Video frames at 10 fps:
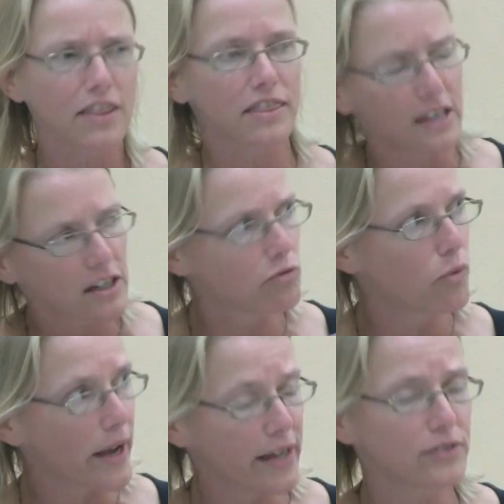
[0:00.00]
to think of
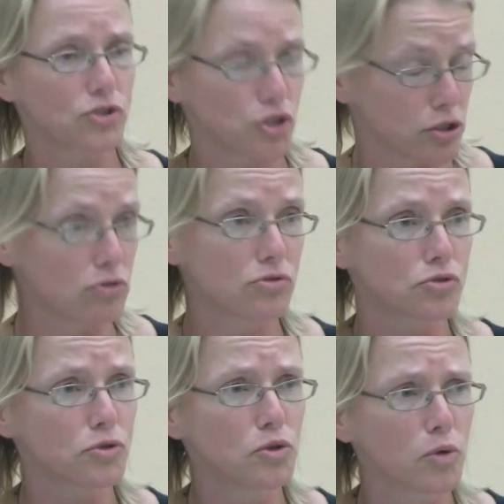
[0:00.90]
ways to
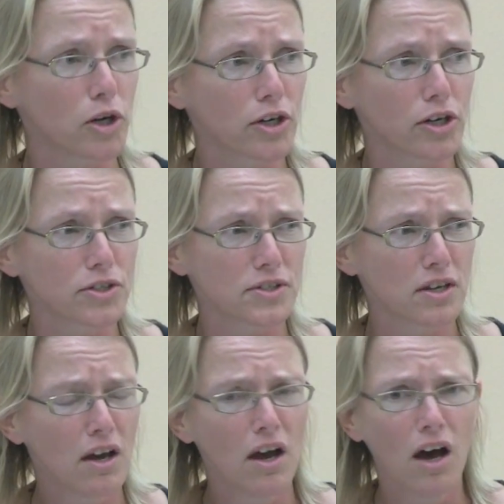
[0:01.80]
screw workers
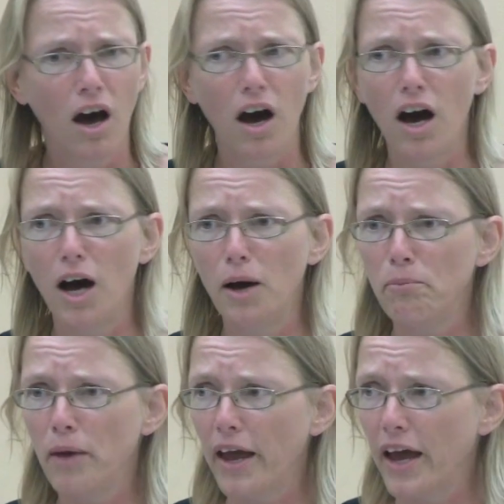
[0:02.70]

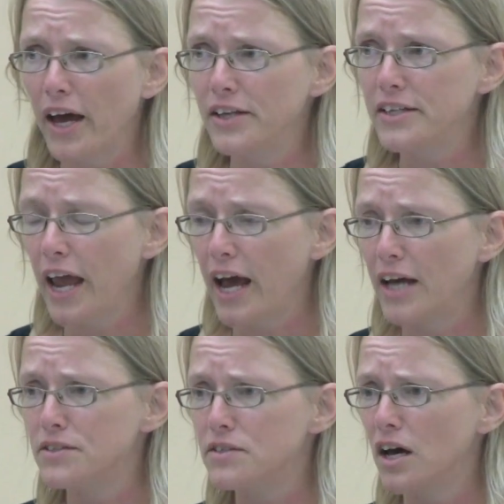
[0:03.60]
and
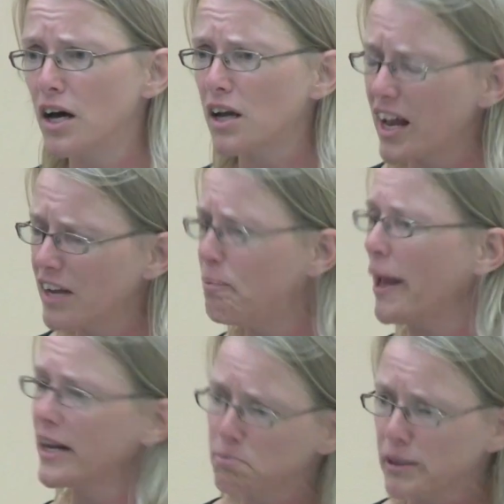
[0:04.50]
has a kind of
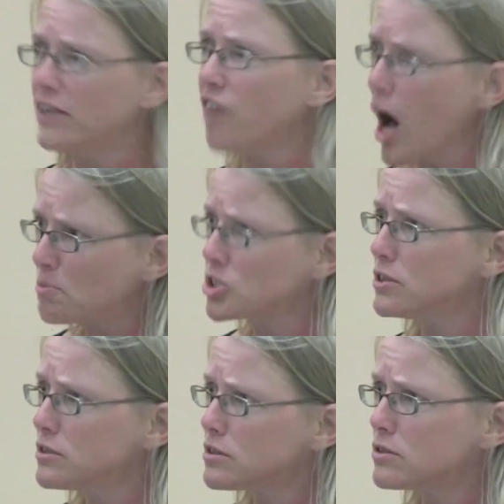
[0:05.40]
panoply of
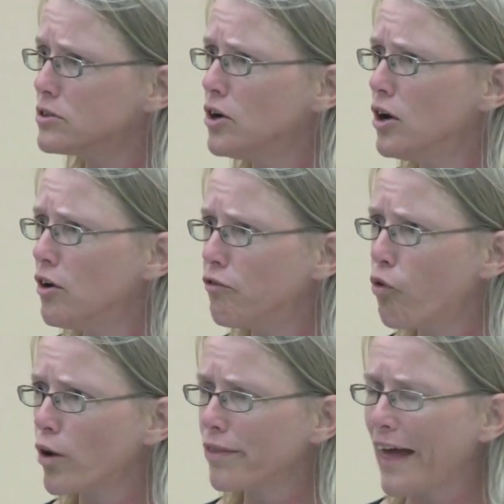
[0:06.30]
options
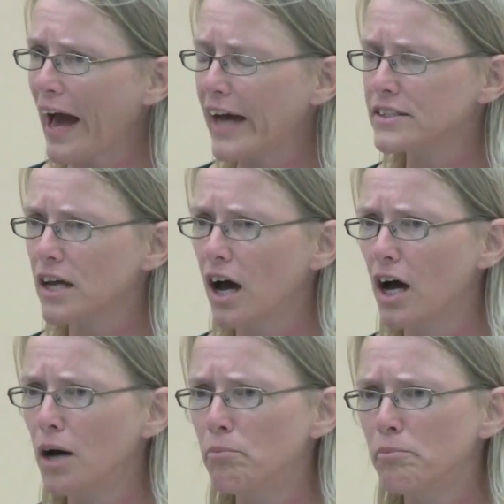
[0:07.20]
for that,
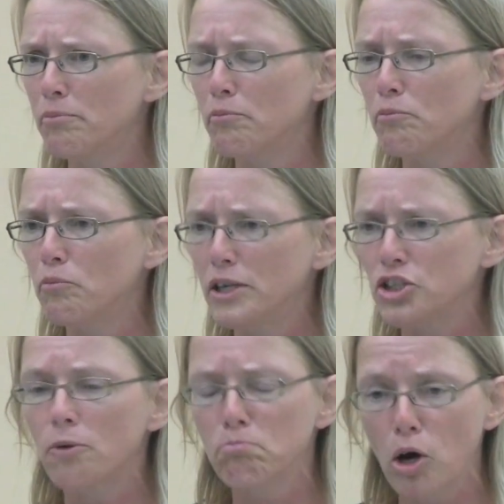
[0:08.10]

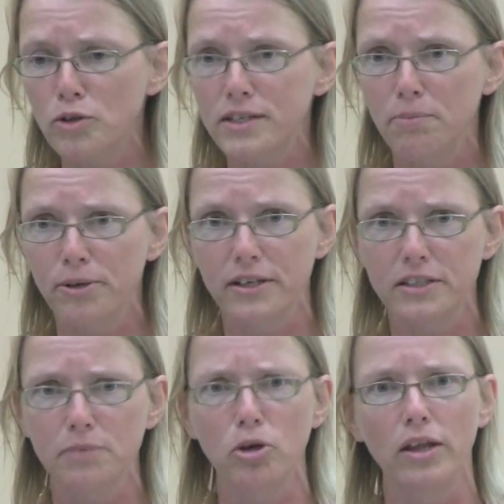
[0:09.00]
which are mostly
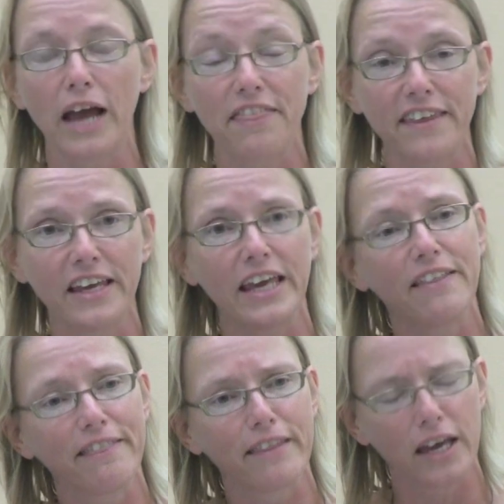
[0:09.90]
predictable. I think
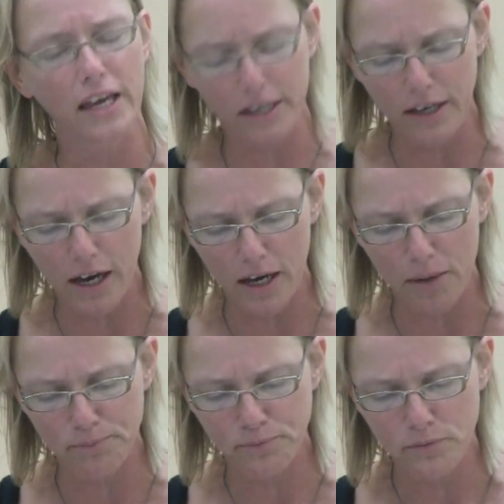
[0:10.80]
in
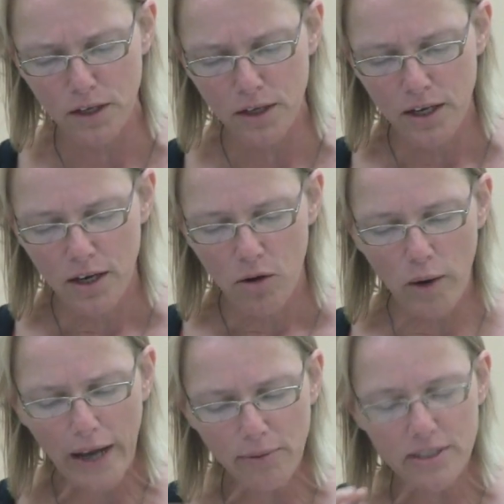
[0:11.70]

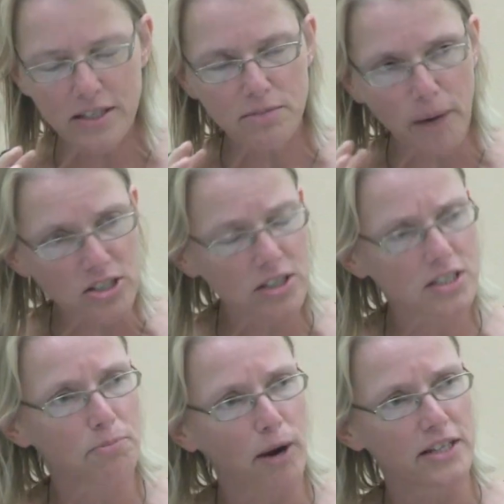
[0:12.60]
what I was especially
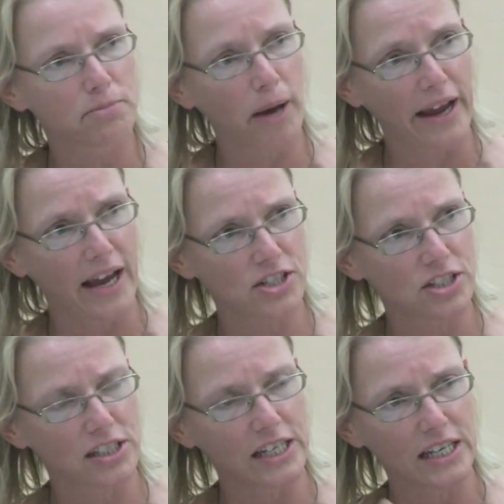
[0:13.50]
surprised by
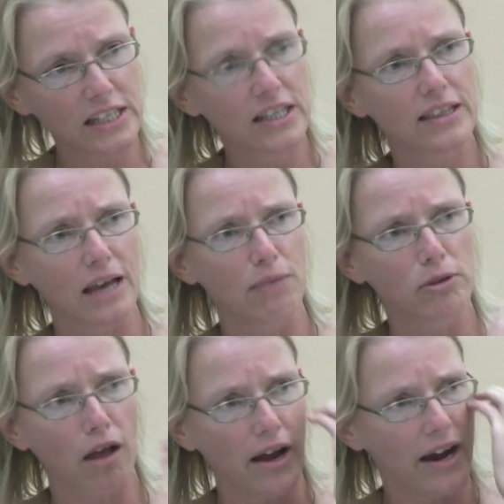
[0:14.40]
actually in the labor
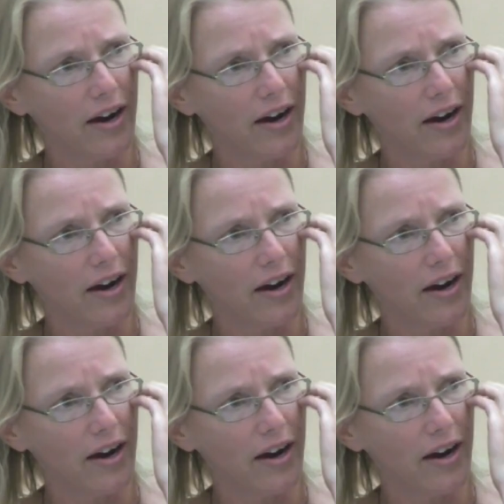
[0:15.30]
law